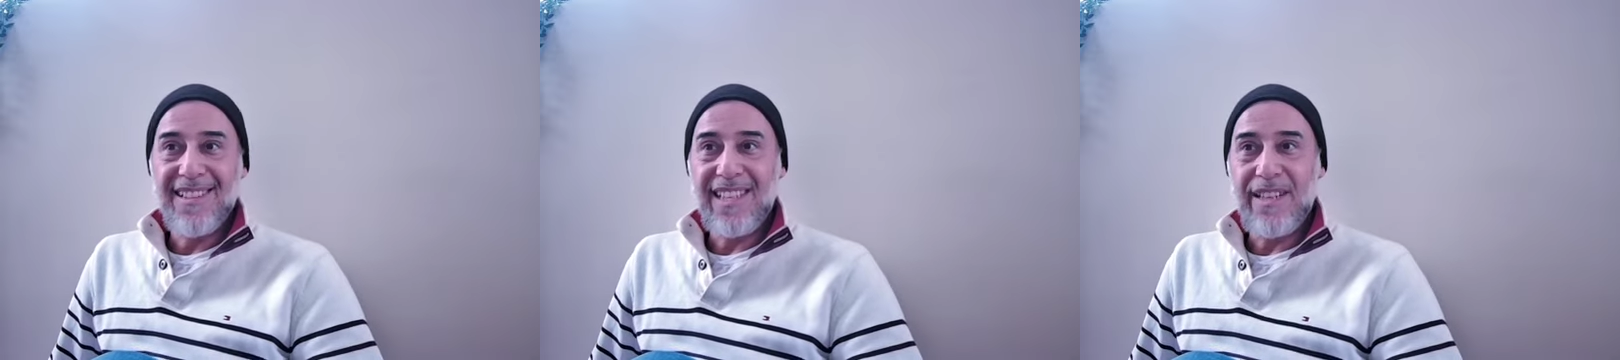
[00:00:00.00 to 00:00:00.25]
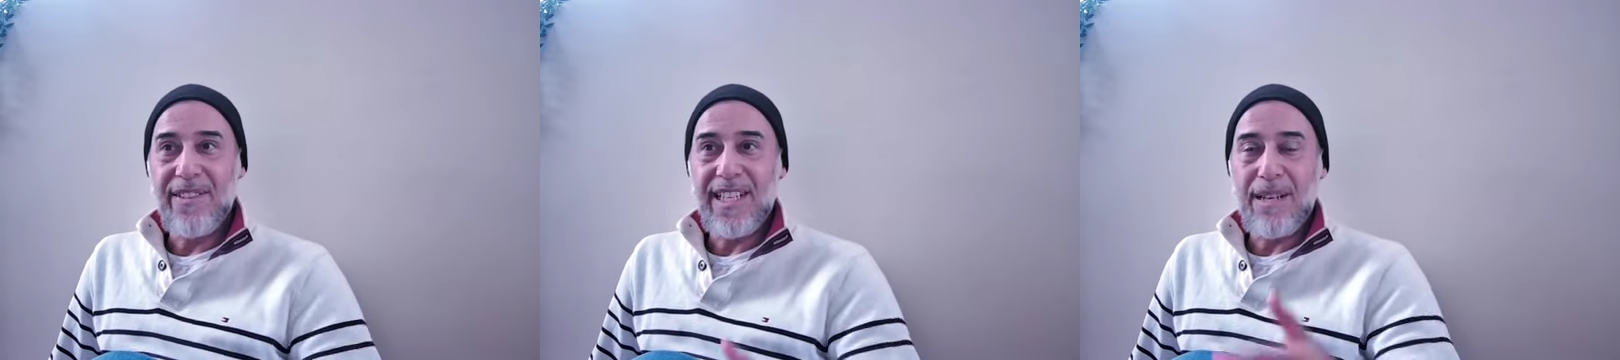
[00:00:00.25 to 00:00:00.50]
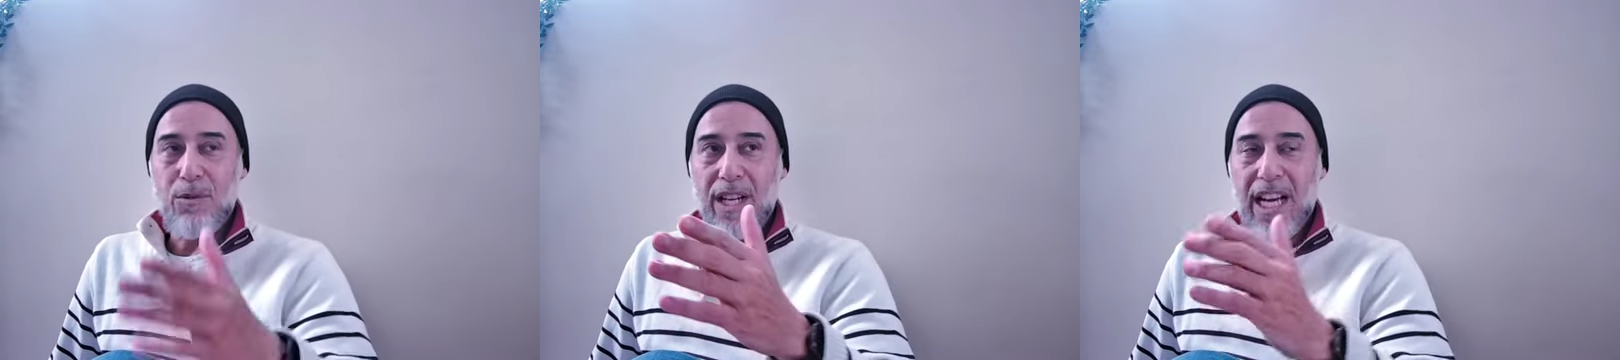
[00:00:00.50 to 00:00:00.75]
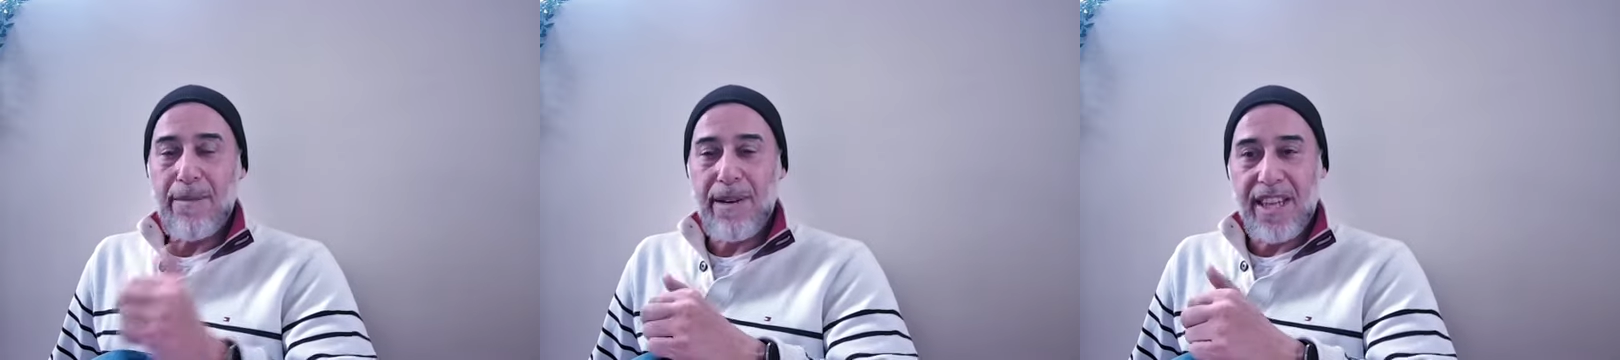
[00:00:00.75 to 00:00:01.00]
Even Abu
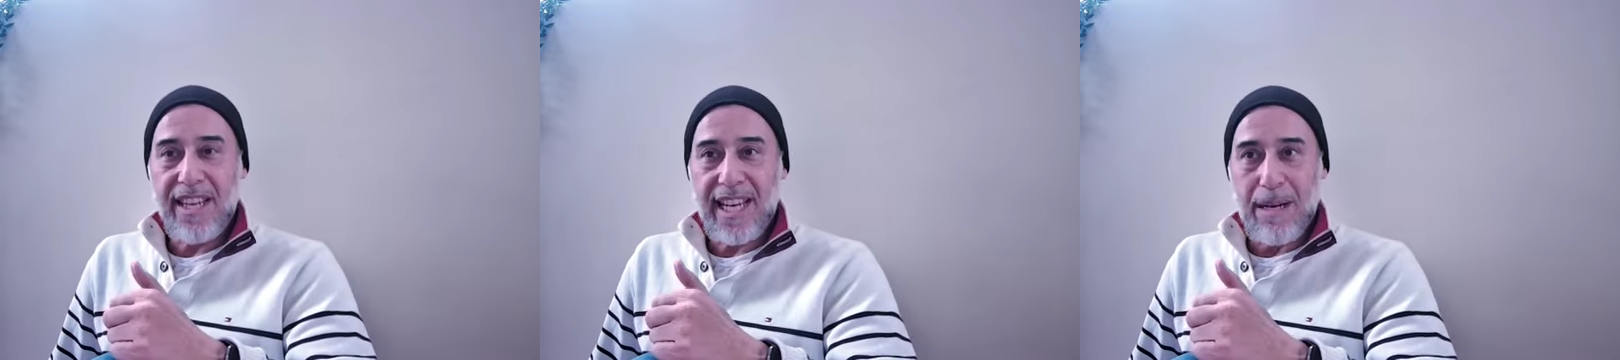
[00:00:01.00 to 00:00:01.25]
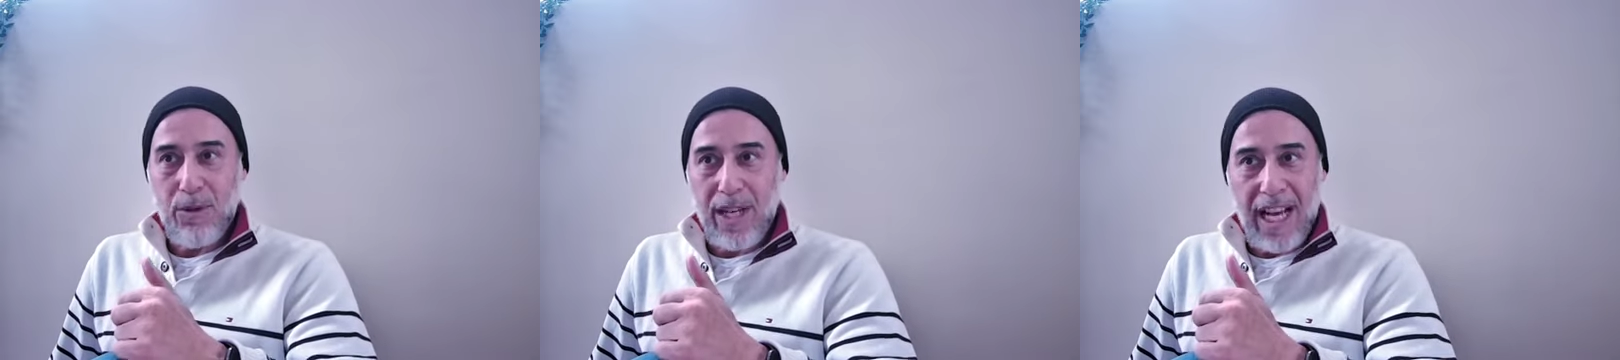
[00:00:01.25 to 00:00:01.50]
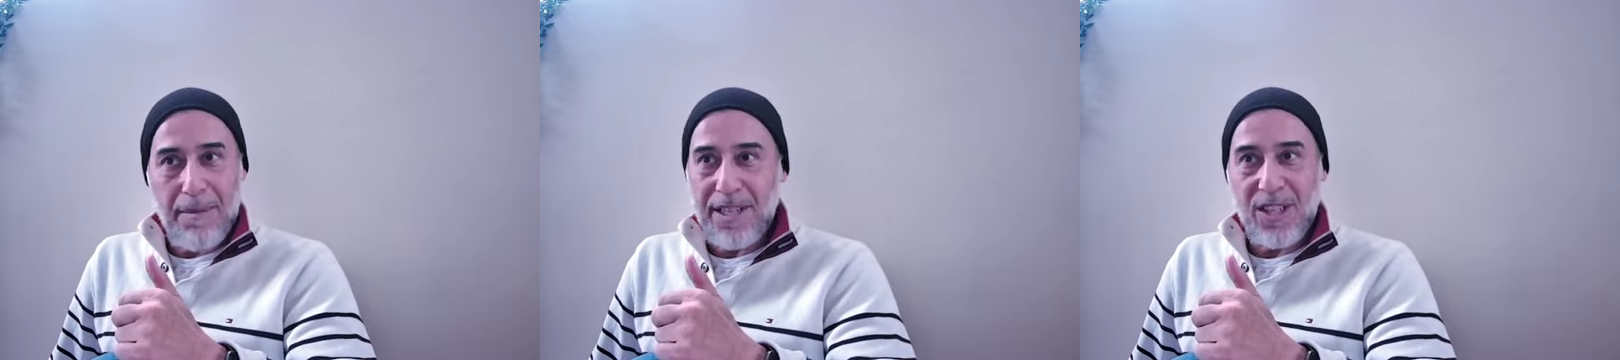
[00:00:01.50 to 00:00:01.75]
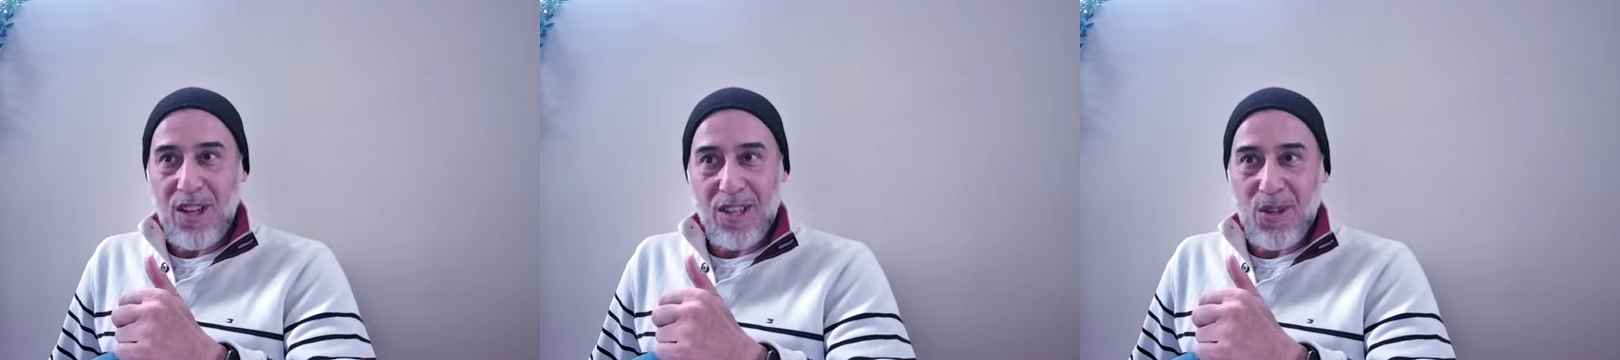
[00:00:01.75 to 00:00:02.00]
Lahab, I think Abu Lahab did
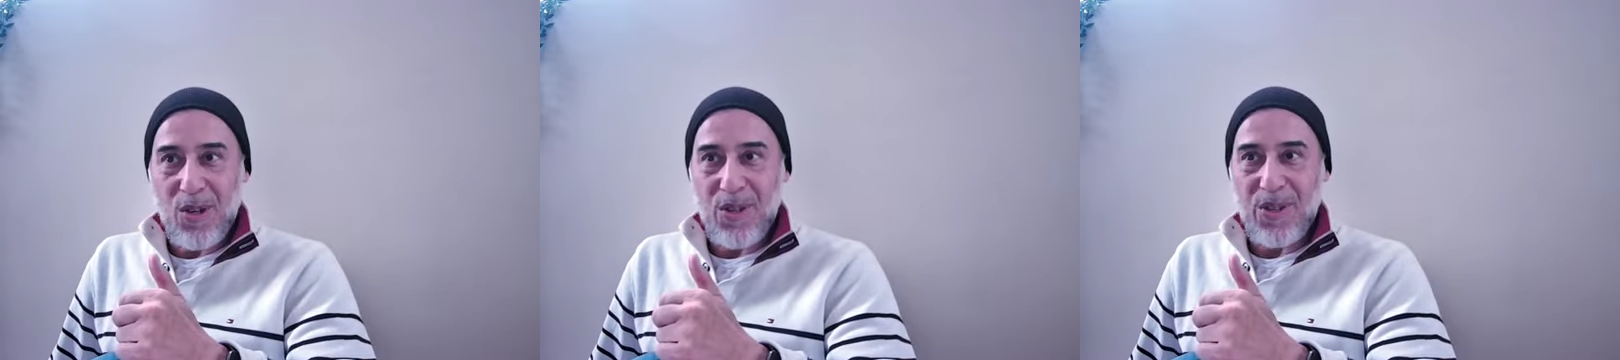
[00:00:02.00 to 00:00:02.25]
not go.